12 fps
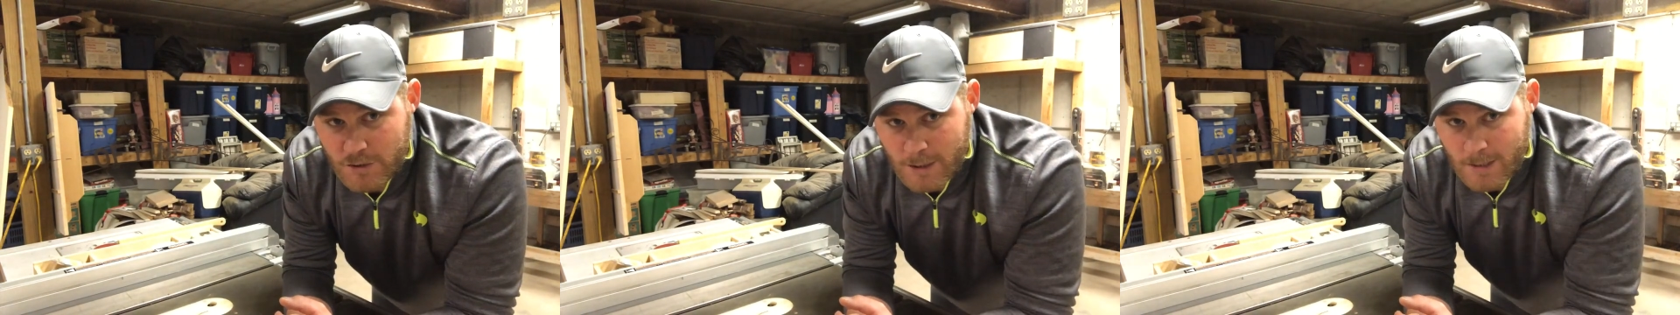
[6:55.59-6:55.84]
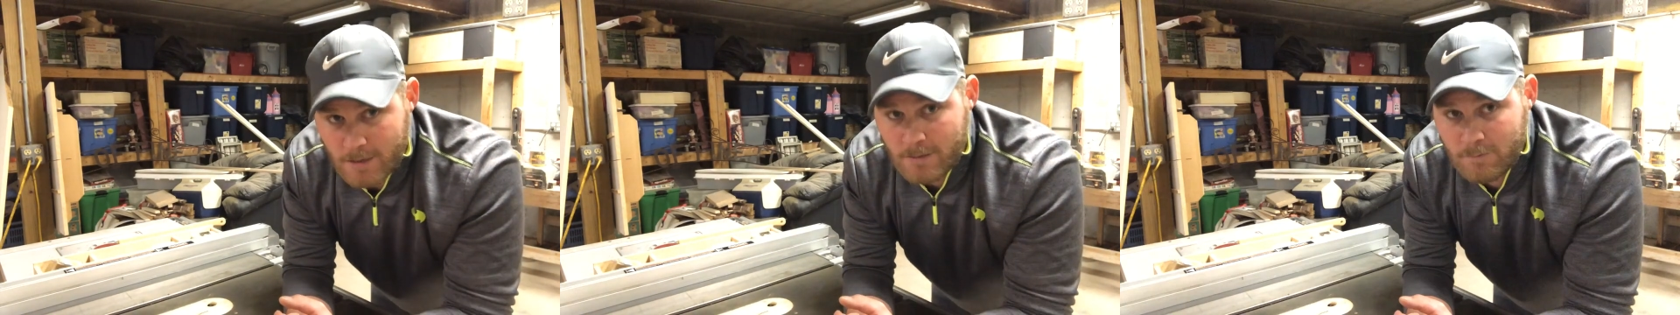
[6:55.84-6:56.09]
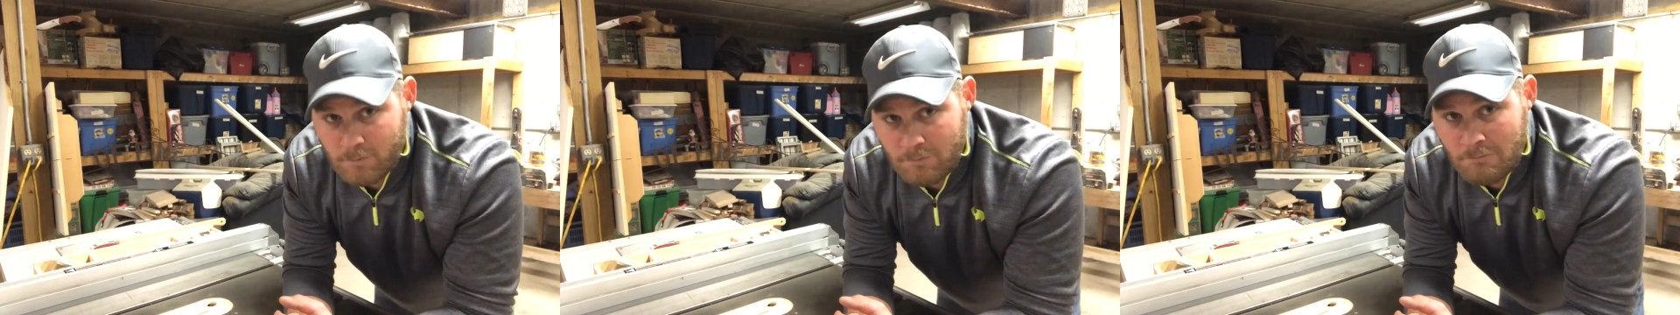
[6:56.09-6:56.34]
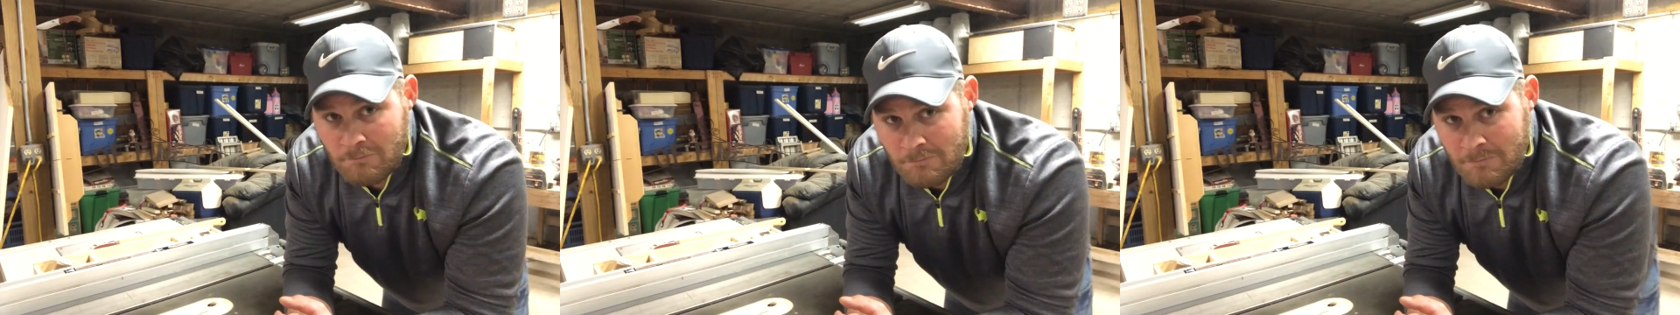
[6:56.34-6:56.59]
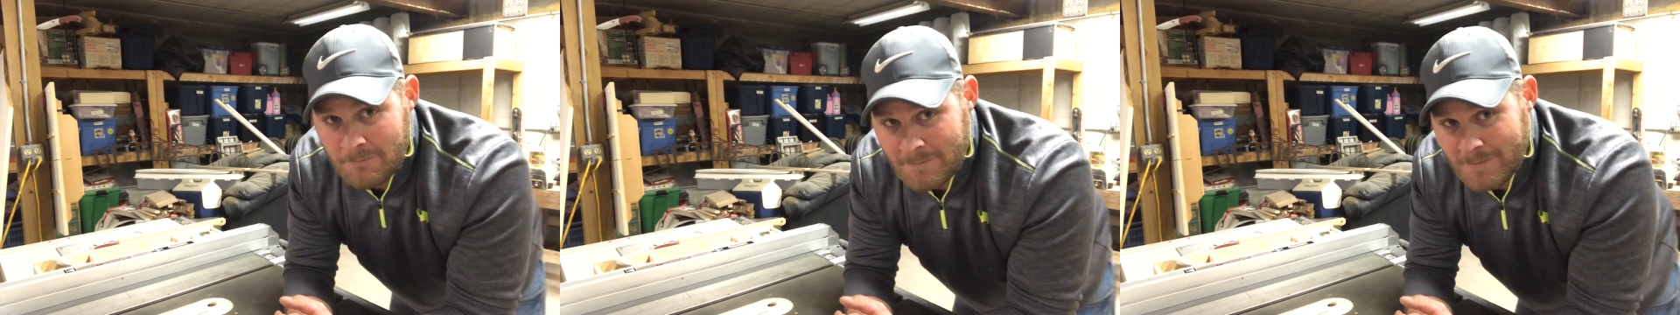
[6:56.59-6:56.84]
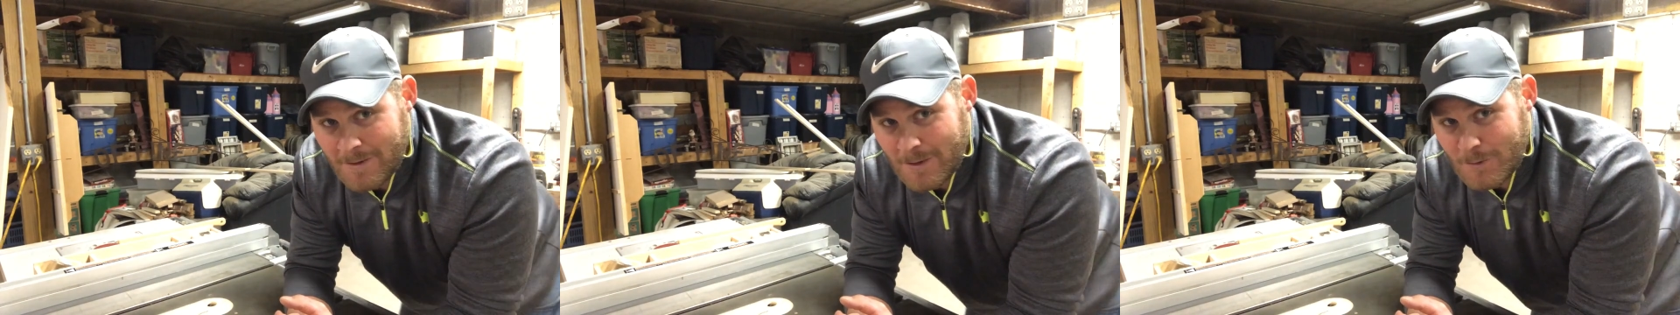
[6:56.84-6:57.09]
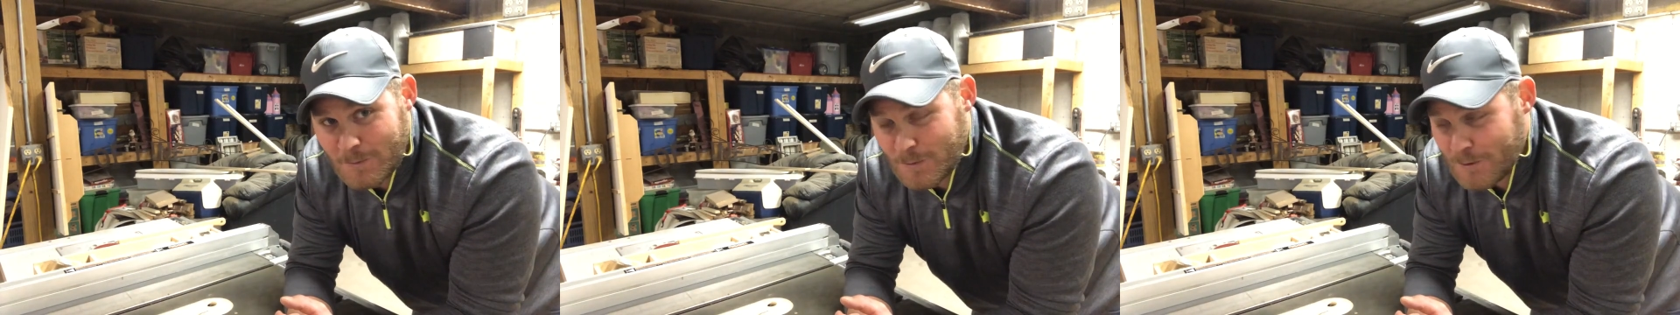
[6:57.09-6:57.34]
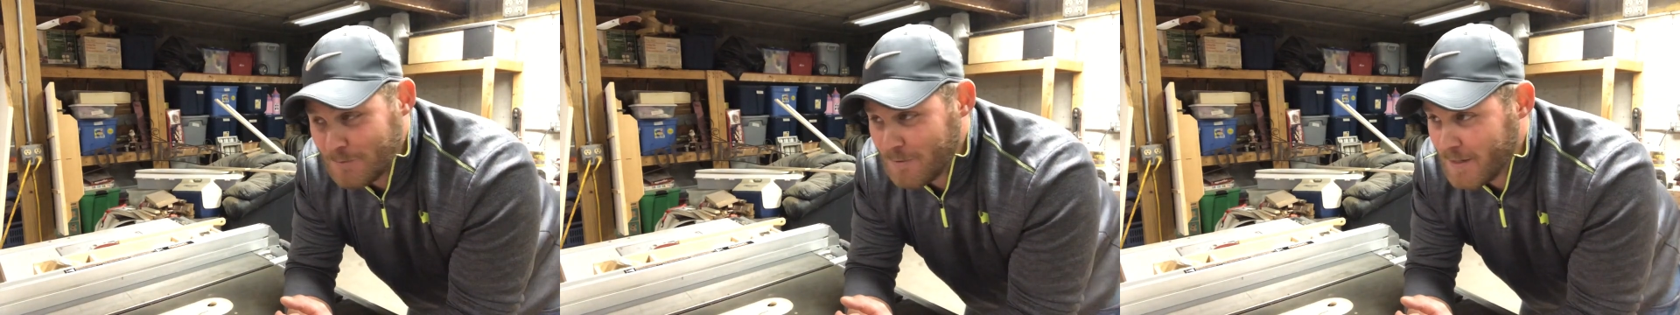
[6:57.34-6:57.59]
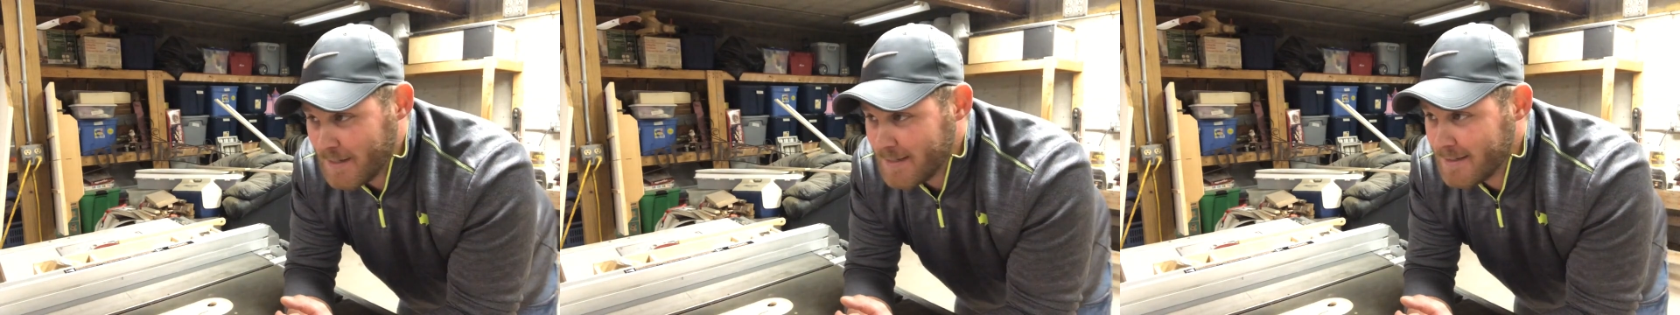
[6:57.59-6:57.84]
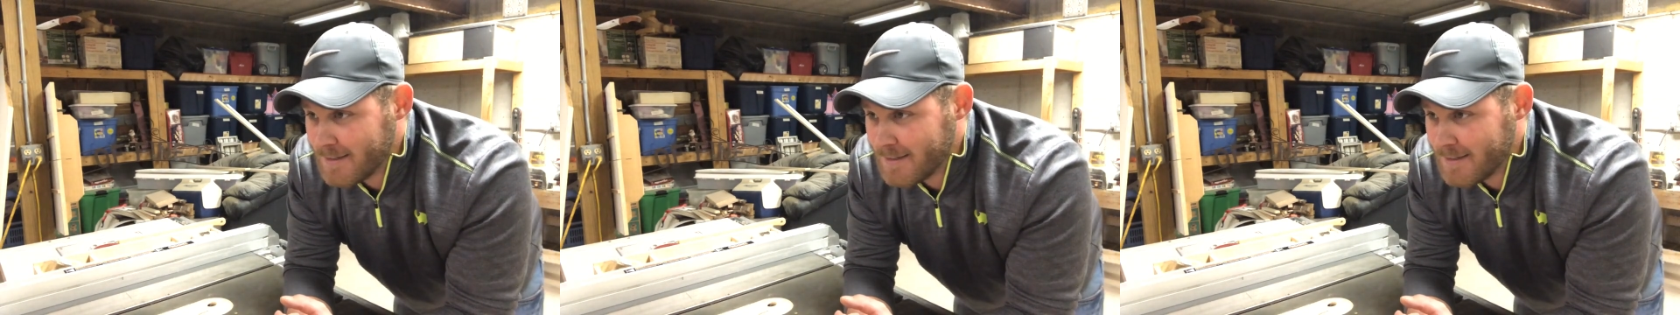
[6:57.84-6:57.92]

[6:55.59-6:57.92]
chicken. That was pretty funny.